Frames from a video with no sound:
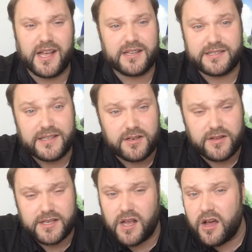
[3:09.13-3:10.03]
as
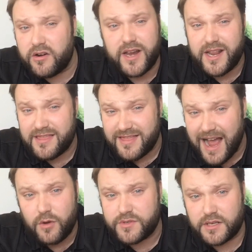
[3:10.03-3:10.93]
little as
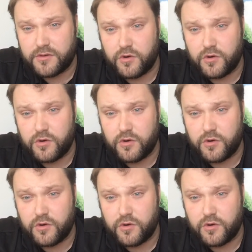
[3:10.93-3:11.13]
180,000,